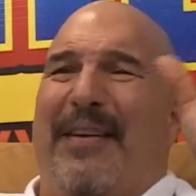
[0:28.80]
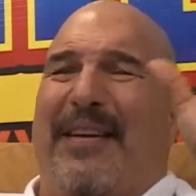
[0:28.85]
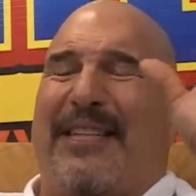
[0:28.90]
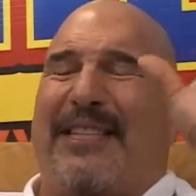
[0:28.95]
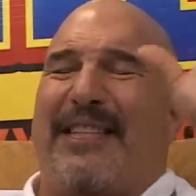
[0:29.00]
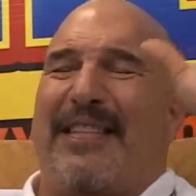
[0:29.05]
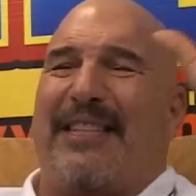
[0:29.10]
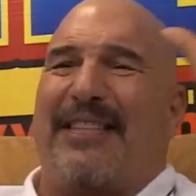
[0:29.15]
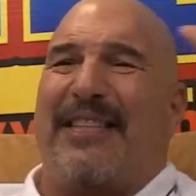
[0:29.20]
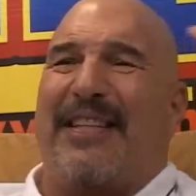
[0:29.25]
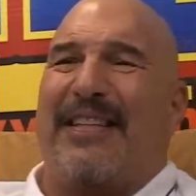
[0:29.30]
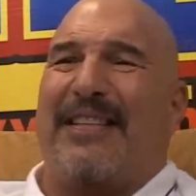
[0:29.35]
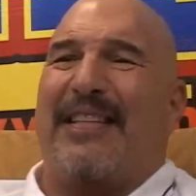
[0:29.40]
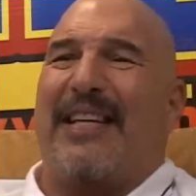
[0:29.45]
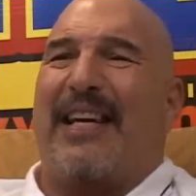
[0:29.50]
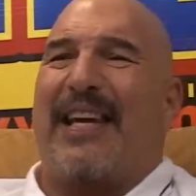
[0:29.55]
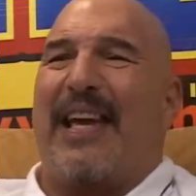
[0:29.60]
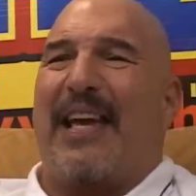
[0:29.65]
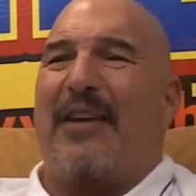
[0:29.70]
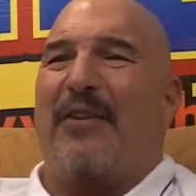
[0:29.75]
I, mean, I said, geez,
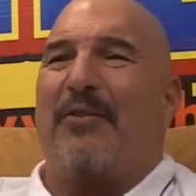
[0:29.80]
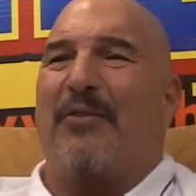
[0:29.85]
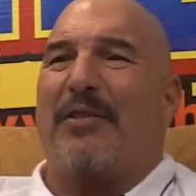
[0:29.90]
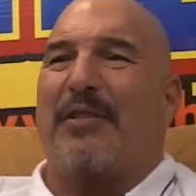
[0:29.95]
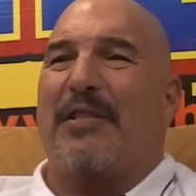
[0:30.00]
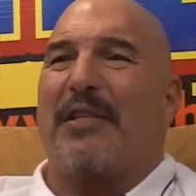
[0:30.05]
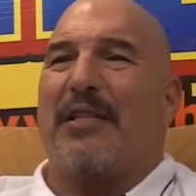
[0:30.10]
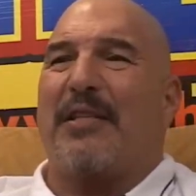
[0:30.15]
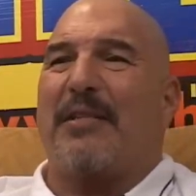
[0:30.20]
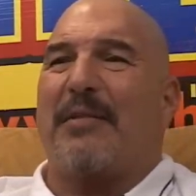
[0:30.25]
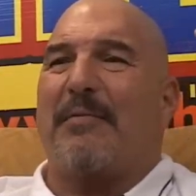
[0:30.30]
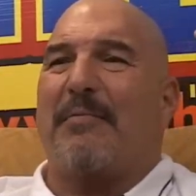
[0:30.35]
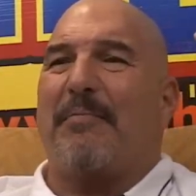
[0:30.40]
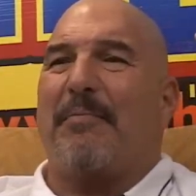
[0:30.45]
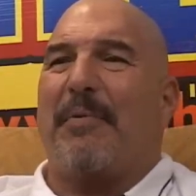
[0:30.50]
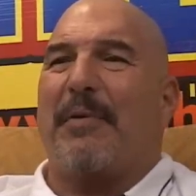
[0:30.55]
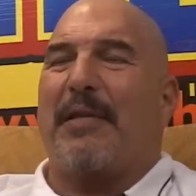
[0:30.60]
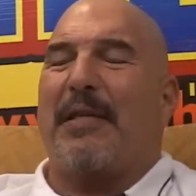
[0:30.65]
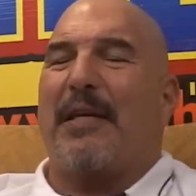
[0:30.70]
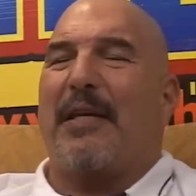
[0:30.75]
I can't use this.
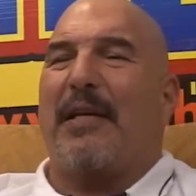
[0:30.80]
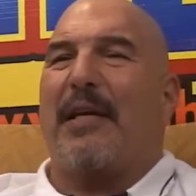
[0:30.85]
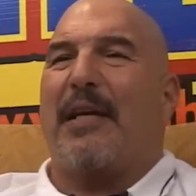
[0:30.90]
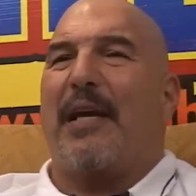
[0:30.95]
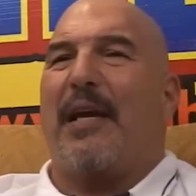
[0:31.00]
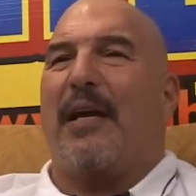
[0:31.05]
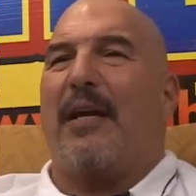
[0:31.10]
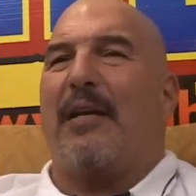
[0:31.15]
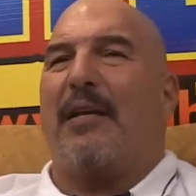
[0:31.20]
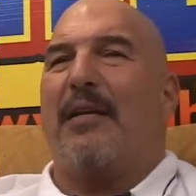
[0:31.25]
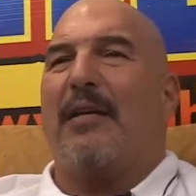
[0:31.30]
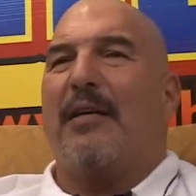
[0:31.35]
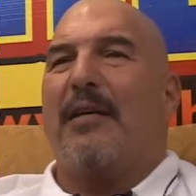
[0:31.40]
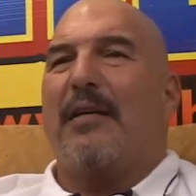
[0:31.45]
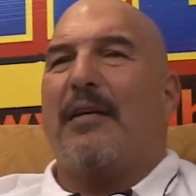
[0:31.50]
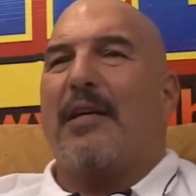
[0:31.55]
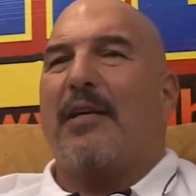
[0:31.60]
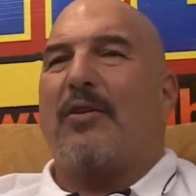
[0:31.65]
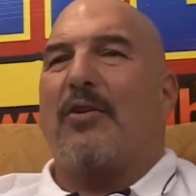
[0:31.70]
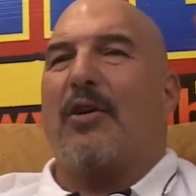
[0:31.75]
But then again,
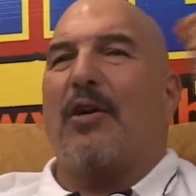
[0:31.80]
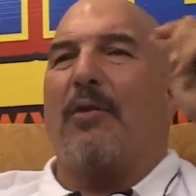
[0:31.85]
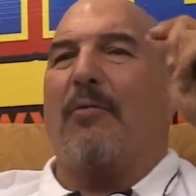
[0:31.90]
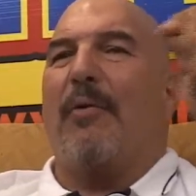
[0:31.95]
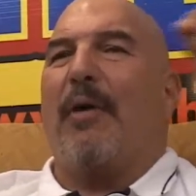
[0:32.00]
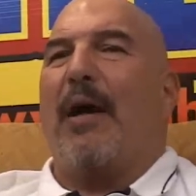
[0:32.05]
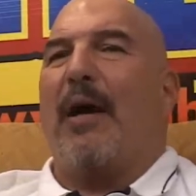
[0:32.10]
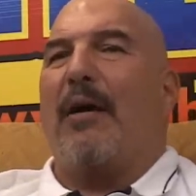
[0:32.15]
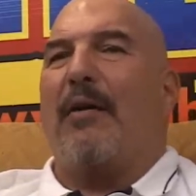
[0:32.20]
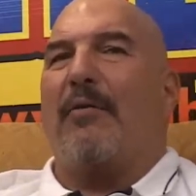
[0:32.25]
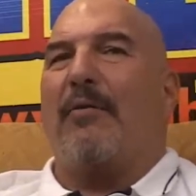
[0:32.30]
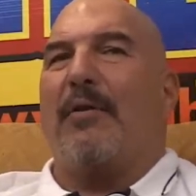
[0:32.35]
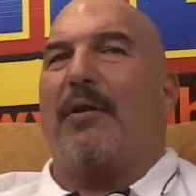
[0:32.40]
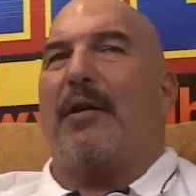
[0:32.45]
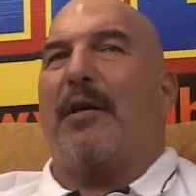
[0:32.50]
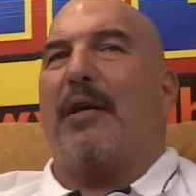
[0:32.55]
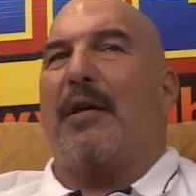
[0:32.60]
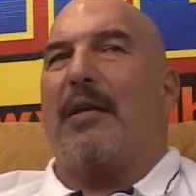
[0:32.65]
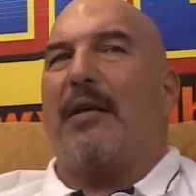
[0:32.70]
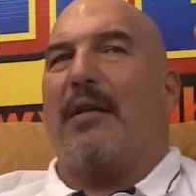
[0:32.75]
they turn around
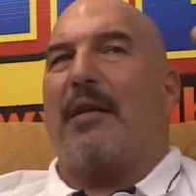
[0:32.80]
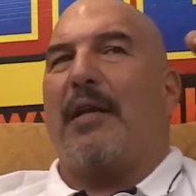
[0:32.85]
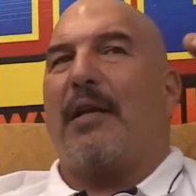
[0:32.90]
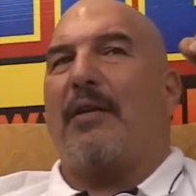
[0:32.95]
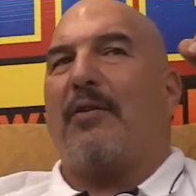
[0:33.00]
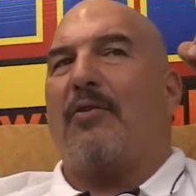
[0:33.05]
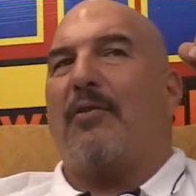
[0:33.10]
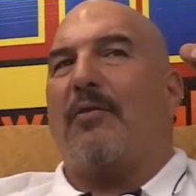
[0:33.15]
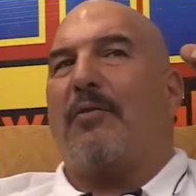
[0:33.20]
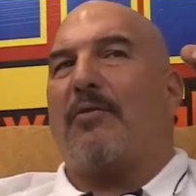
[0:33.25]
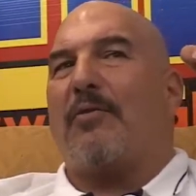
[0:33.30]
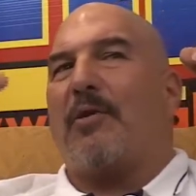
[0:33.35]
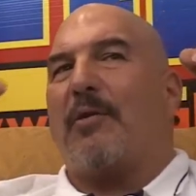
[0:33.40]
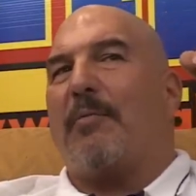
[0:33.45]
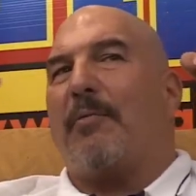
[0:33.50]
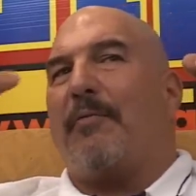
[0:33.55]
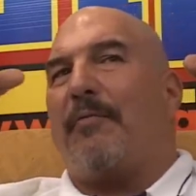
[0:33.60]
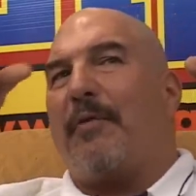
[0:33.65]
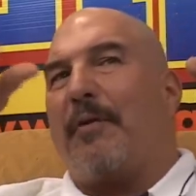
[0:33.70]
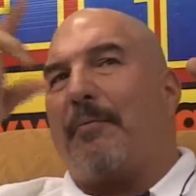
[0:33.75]
and they could do a
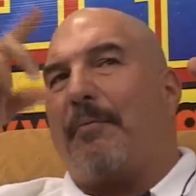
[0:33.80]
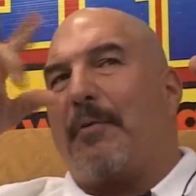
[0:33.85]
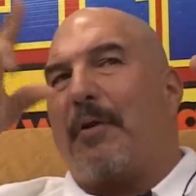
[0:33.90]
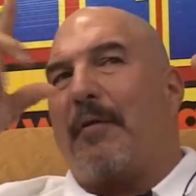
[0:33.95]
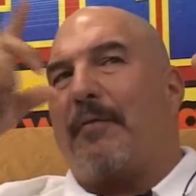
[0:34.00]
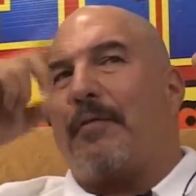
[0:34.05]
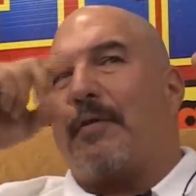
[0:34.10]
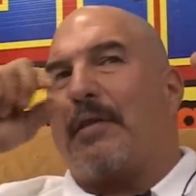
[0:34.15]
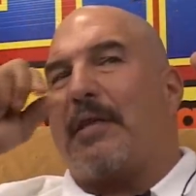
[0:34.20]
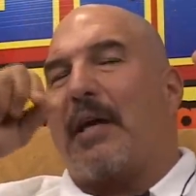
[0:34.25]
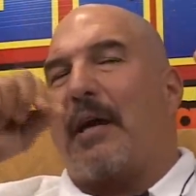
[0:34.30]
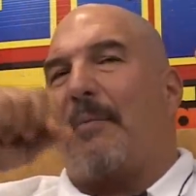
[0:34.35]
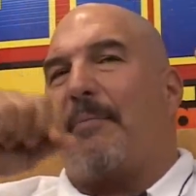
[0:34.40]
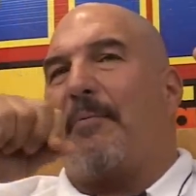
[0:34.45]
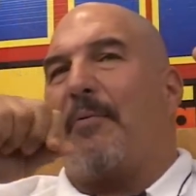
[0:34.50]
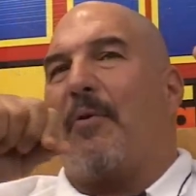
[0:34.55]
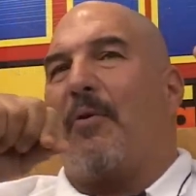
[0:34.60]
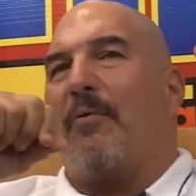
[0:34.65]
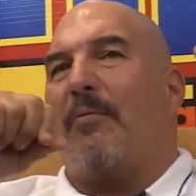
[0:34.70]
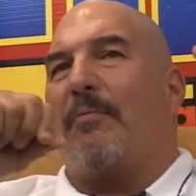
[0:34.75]
triple flip off the
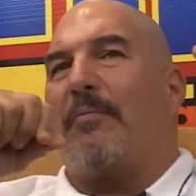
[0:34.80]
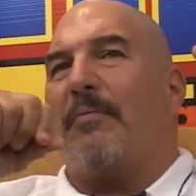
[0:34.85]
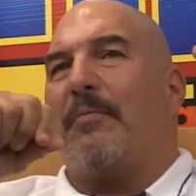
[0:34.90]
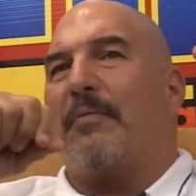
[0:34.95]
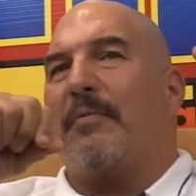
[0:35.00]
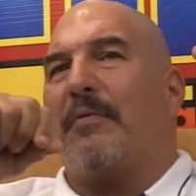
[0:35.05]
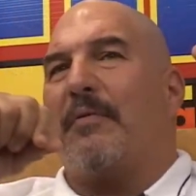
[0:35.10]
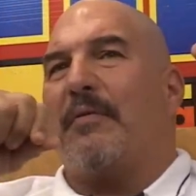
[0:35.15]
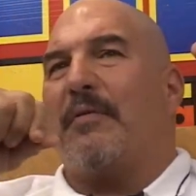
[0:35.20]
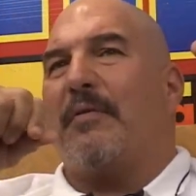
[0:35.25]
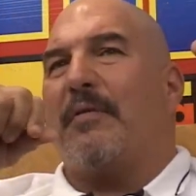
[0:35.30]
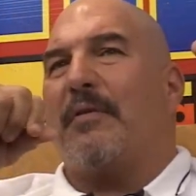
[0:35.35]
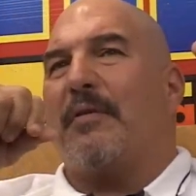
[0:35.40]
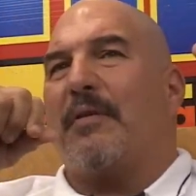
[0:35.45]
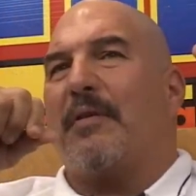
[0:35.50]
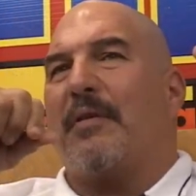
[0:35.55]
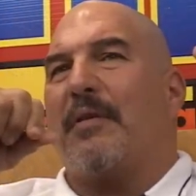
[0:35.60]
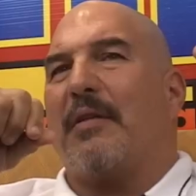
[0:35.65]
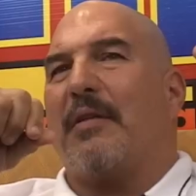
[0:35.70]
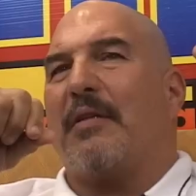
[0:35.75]
top rope.
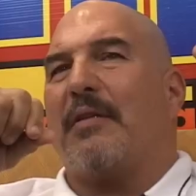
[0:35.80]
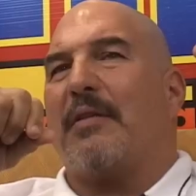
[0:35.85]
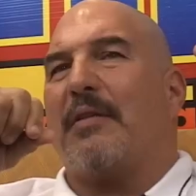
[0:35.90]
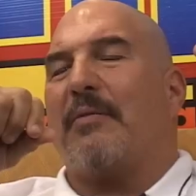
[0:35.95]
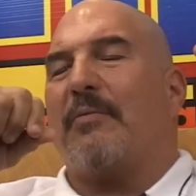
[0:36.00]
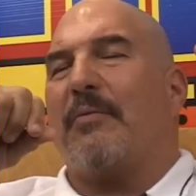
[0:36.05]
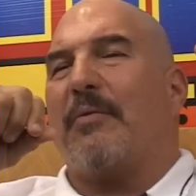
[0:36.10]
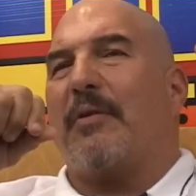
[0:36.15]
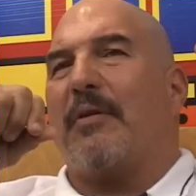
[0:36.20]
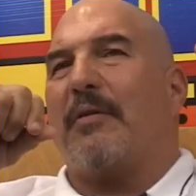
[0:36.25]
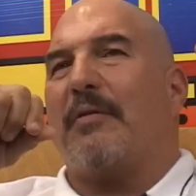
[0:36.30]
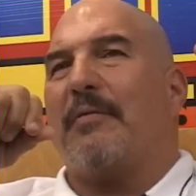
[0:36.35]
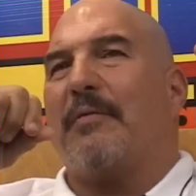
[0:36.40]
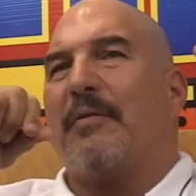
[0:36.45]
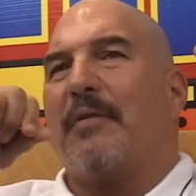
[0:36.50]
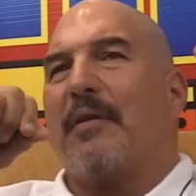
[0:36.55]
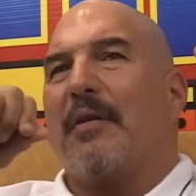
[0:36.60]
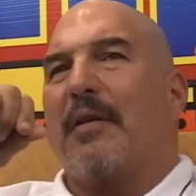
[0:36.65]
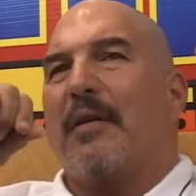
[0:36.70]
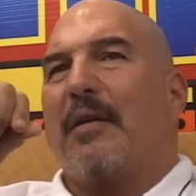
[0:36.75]
I said, well,
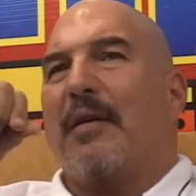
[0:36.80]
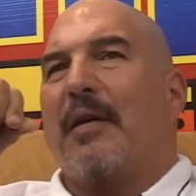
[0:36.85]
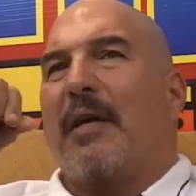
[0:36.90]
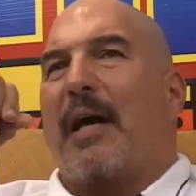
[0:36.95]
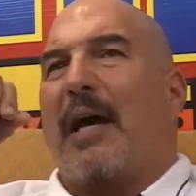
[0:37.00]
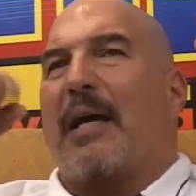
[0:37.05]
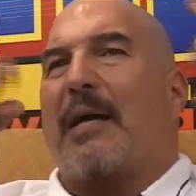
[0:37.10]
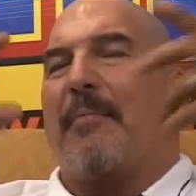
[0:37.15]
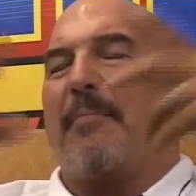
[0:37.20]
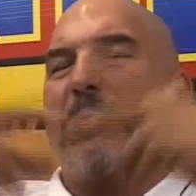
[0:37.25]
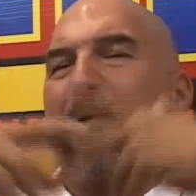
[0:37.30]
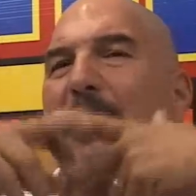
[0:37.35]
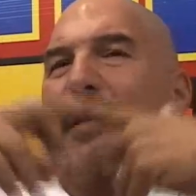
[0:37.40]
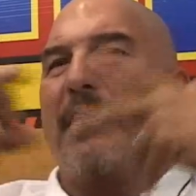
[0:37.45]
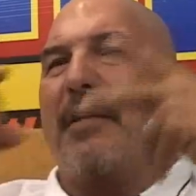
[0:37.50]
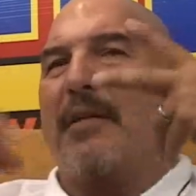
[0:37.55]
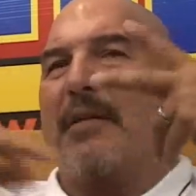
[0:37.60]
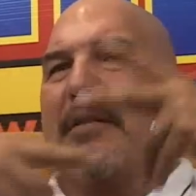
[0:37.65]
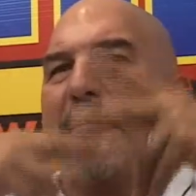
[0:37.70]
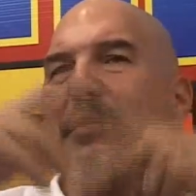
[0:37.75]
I could
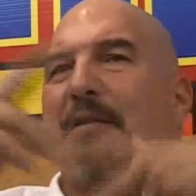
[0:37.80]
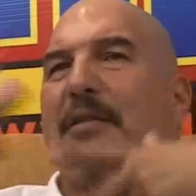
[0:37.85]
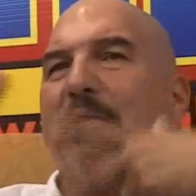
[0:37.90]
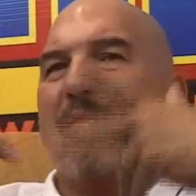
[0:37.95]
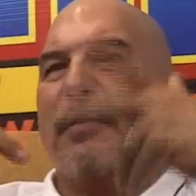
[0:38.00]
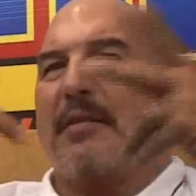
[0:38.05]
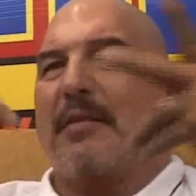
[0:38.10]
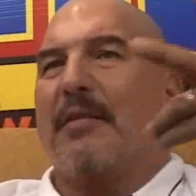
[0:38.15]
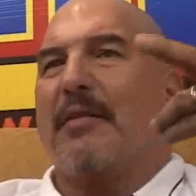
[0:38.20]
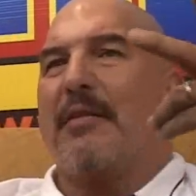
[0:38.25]
blend this.